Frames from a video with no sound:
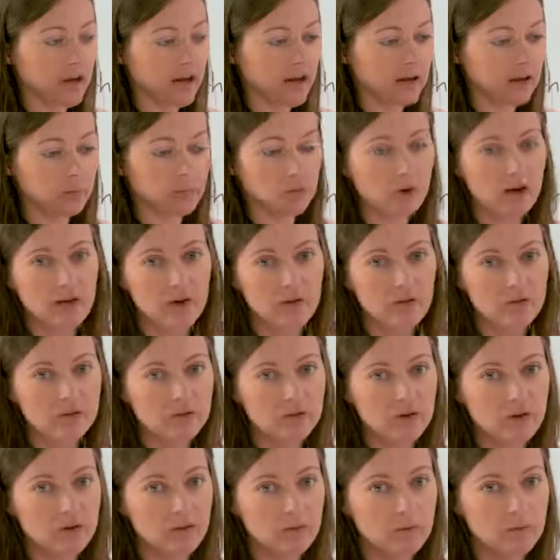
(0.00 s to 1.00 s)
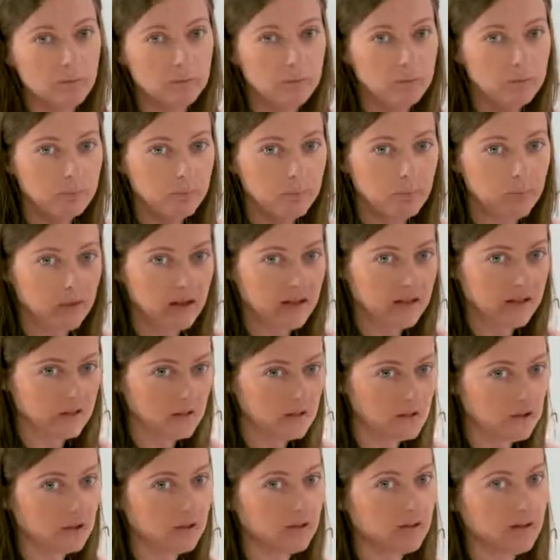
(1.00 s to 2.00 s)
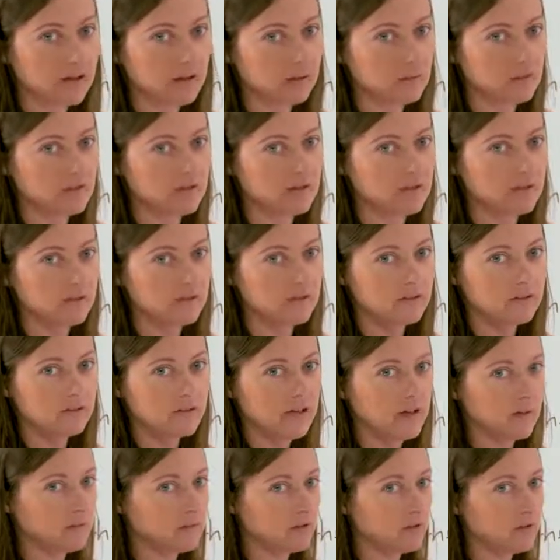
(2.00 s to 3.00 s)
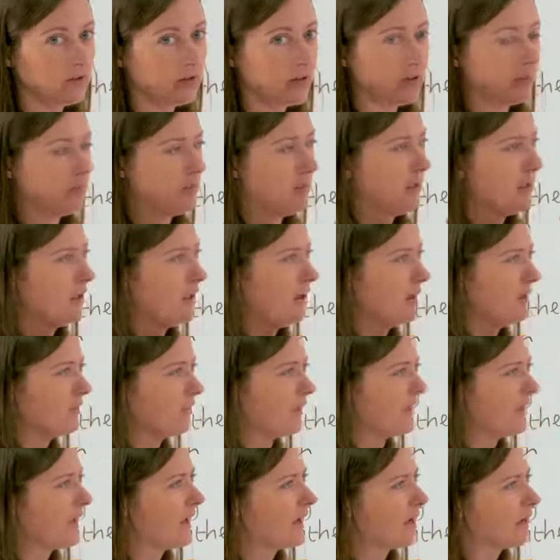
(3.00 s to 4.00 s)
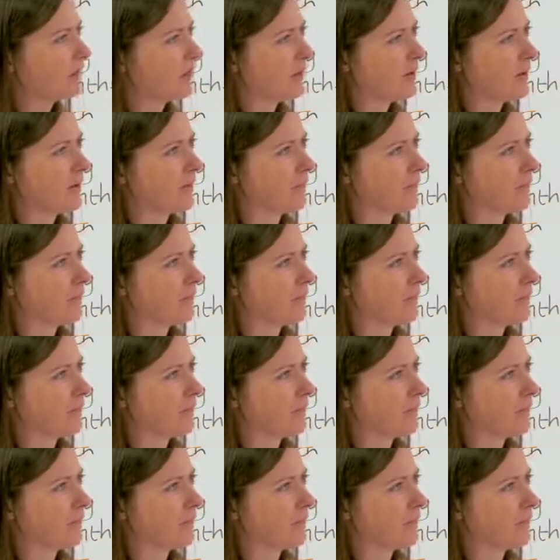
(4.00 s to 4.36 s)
in Wales are in two languages at the same time. They have